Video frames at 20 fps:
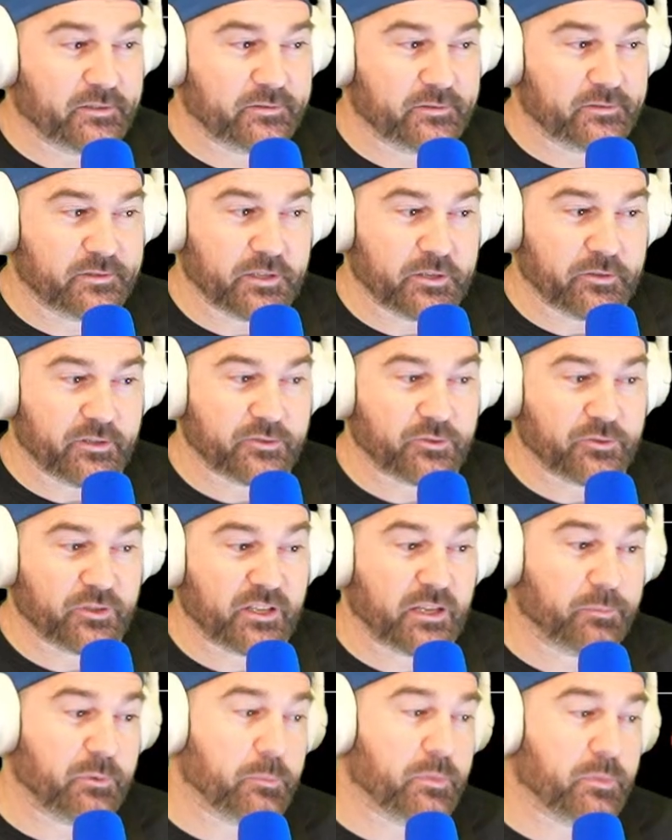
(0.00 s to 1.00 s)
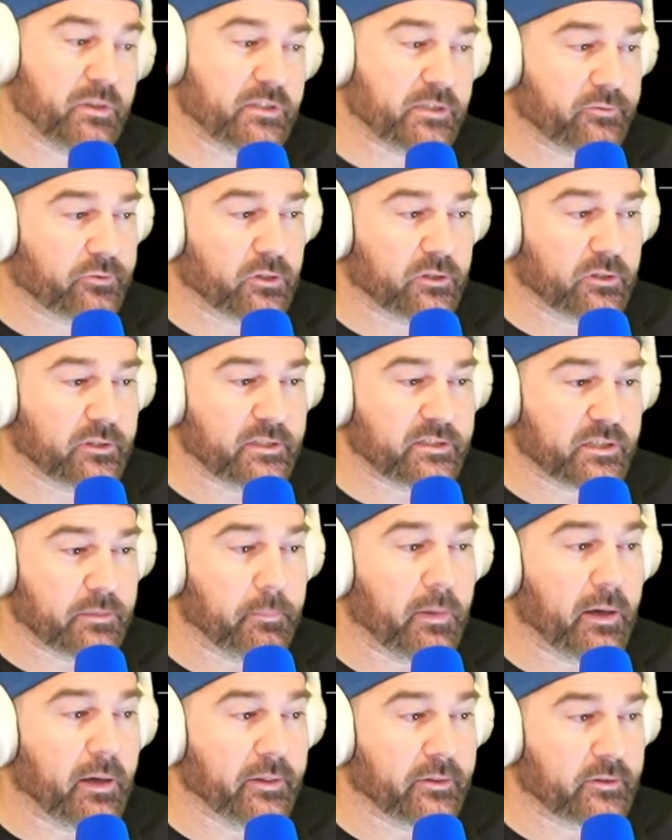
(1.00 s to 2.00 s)
this would keep you busy for at least a
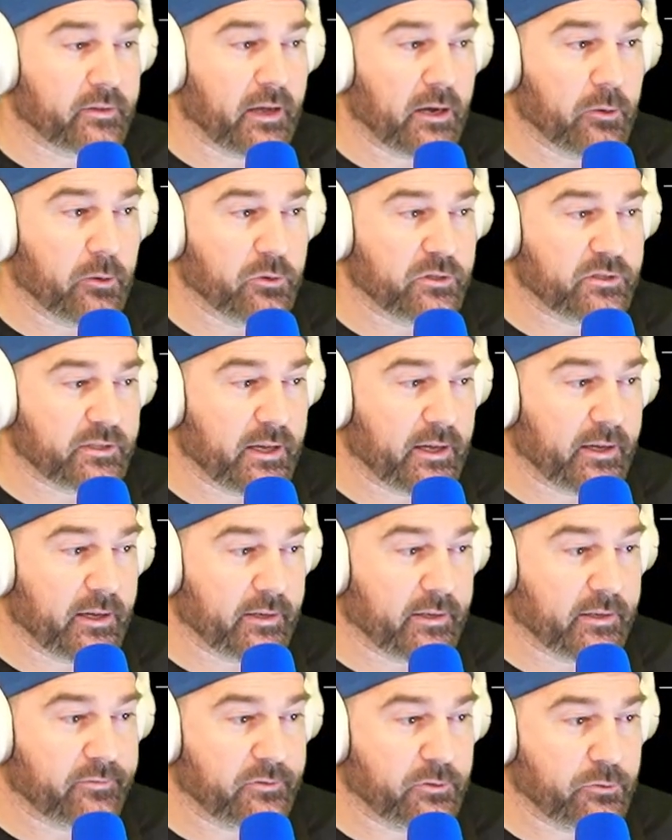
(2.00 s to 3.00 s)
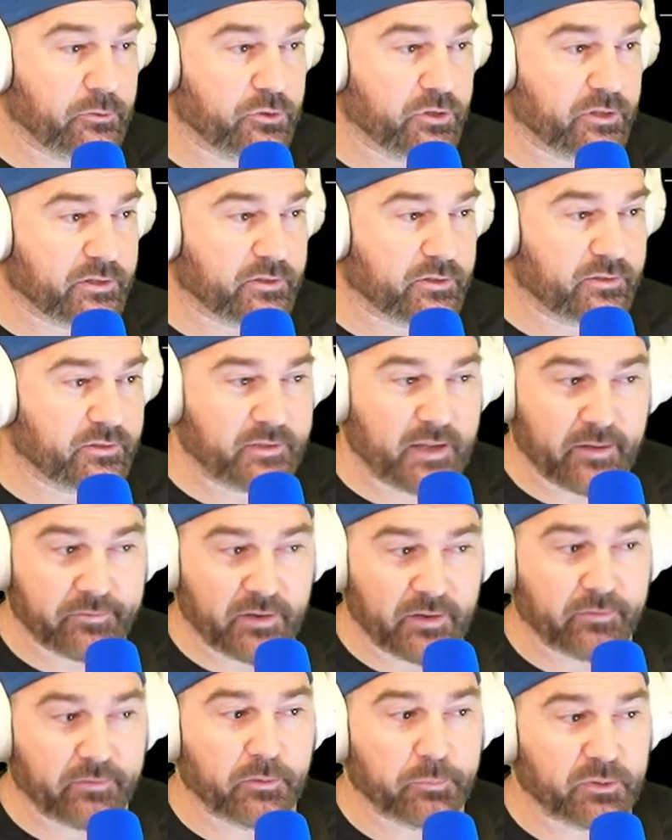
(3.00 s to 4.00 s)
month, I would say, if you just have
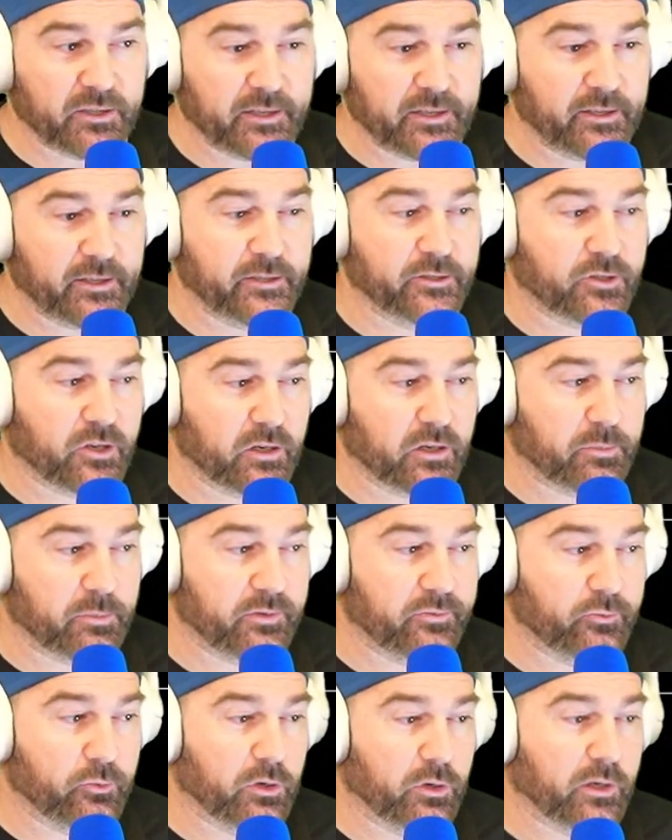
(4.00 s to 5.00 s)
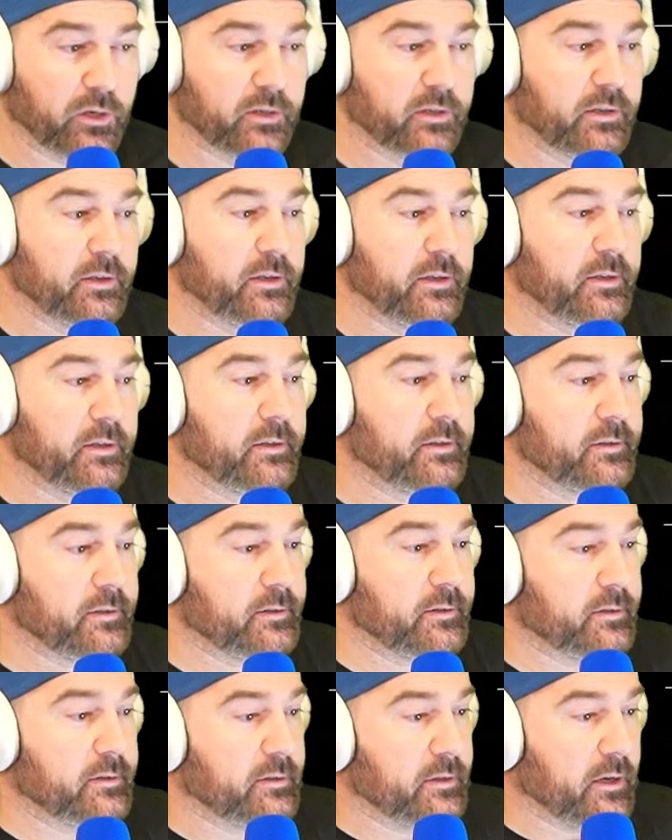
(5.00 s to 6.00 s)
never played a guitar before.
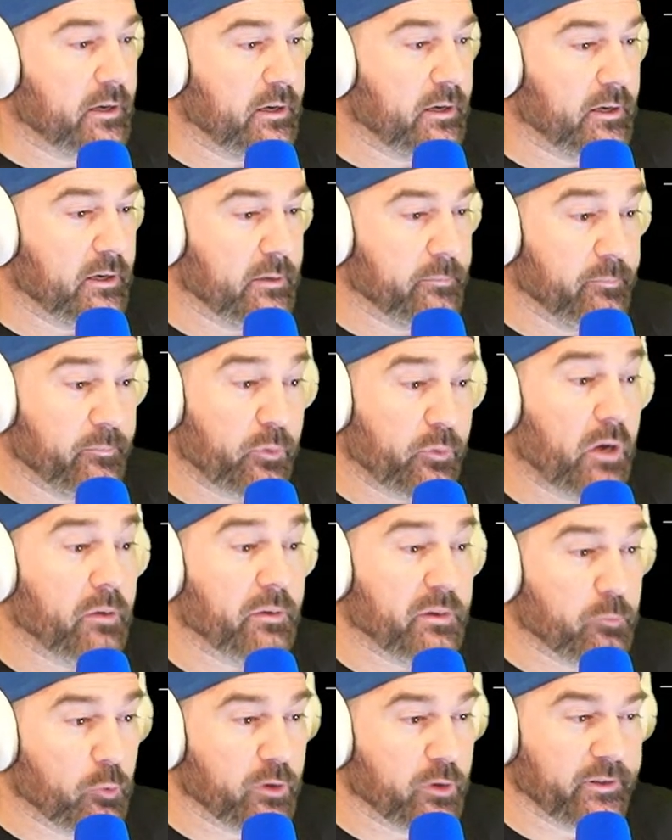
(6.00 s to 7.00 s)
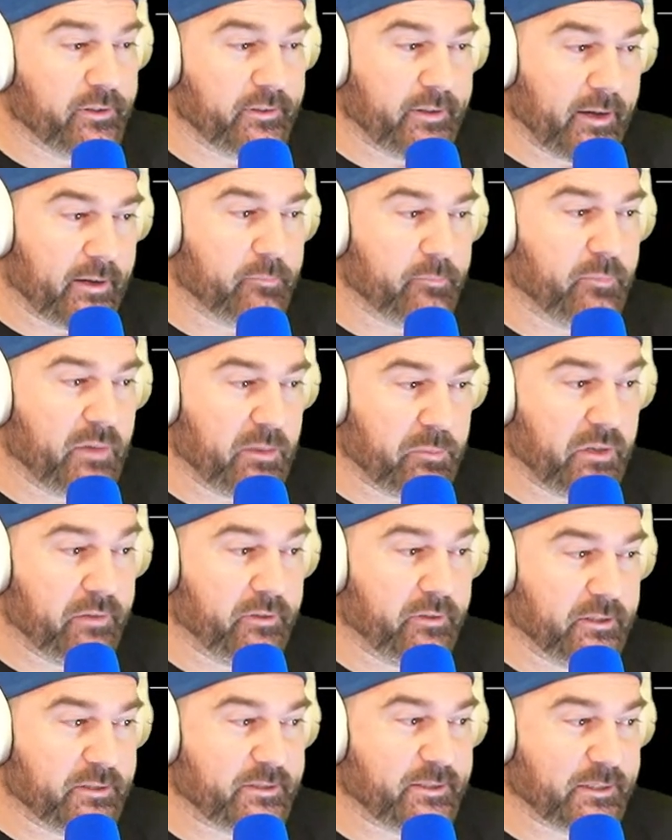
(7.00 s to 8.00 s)
Probably more than that. Maybe even
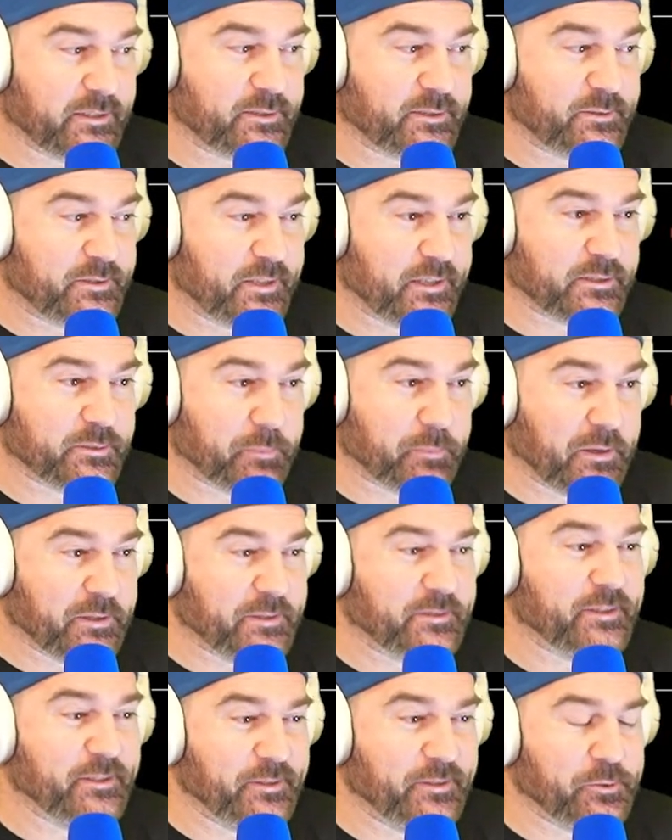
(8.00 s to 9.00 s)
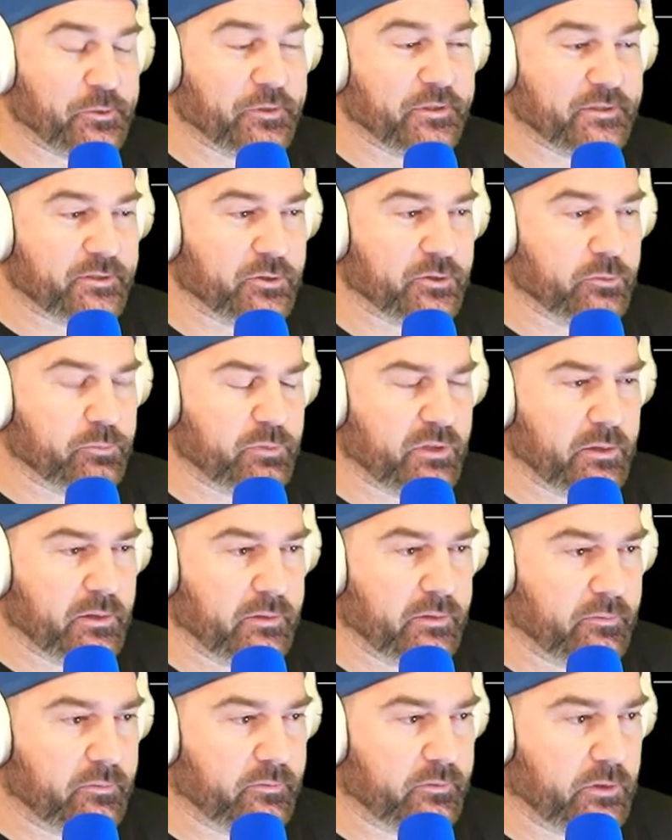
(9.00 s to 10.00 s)
six months in, you could still be,
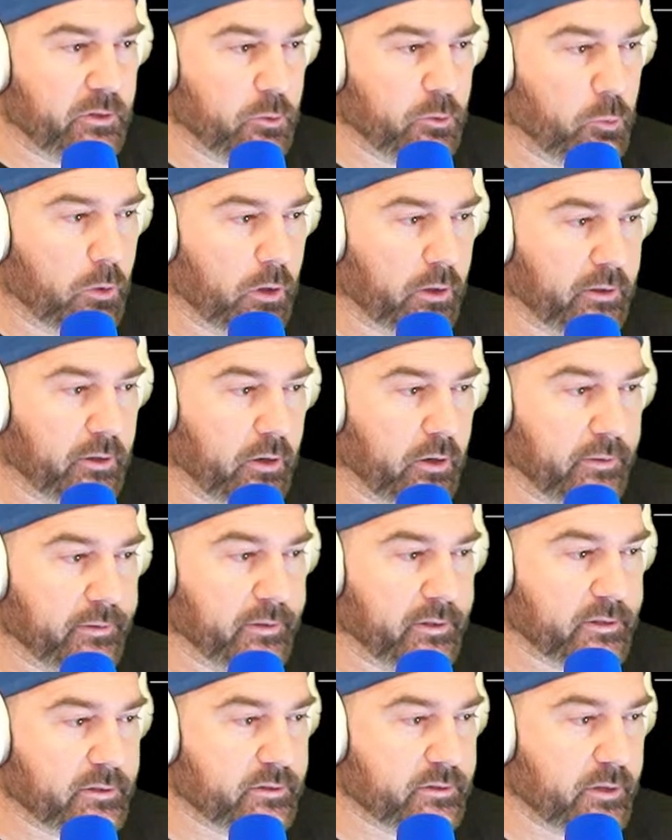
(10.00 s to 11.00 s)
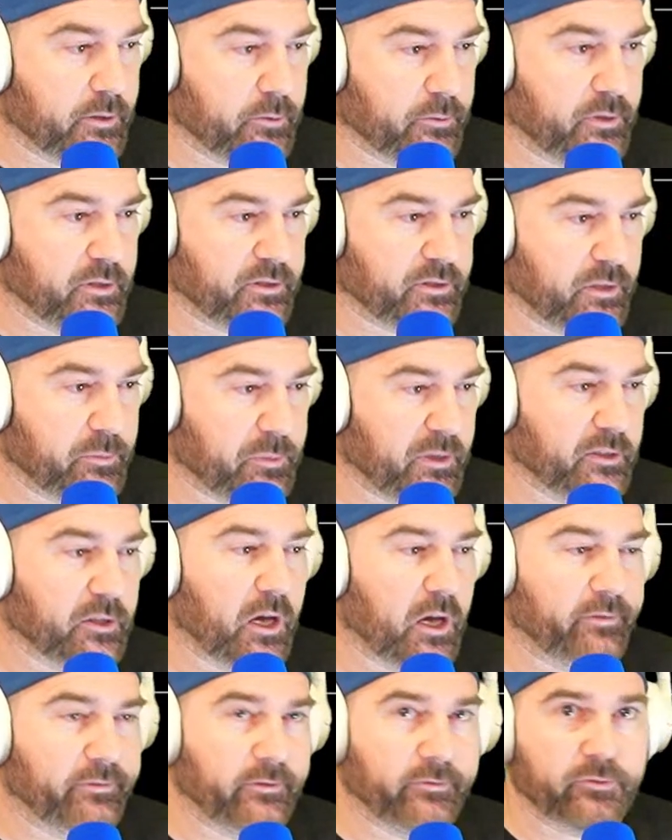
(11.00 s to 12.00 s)
working on this. So there's going to be a lot
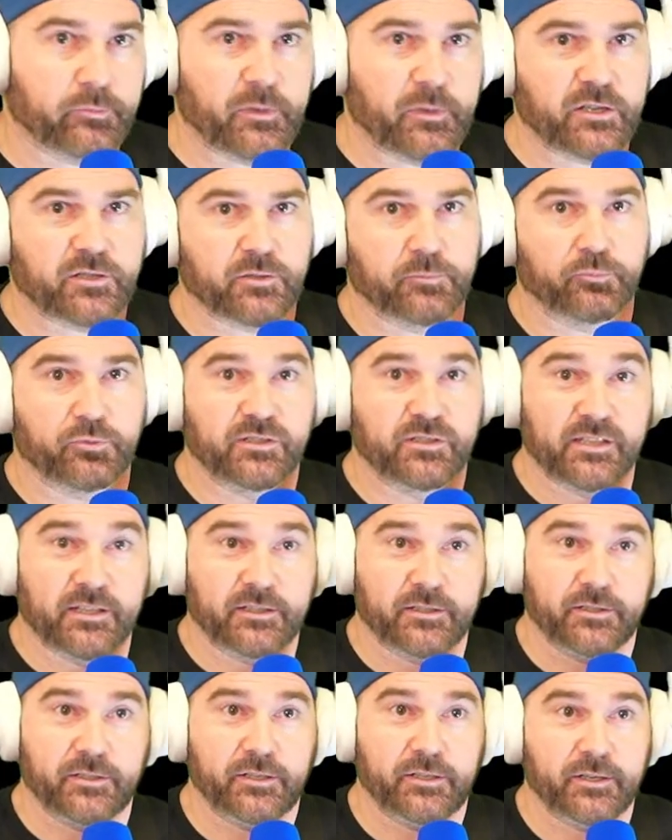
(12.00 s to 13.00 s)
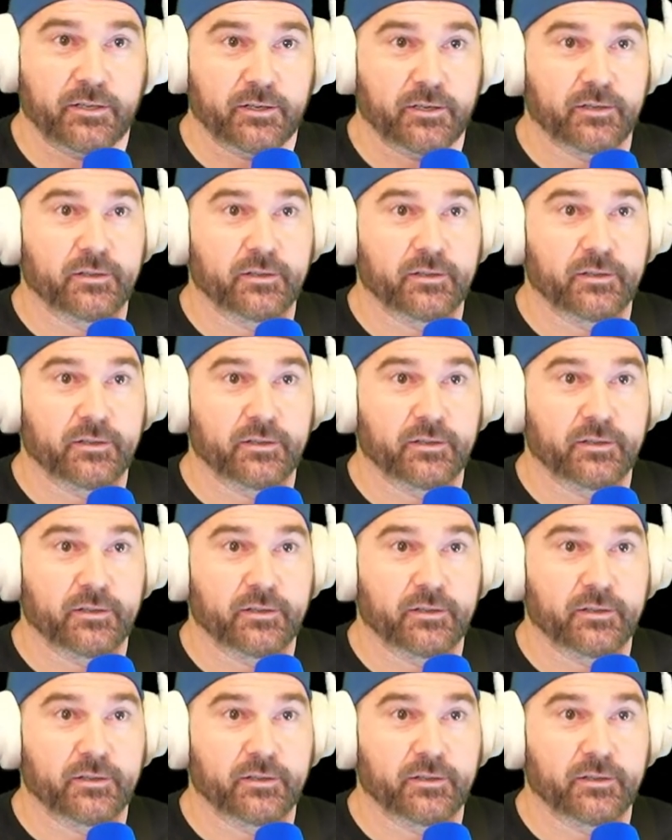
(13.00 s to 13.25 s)
of information presented here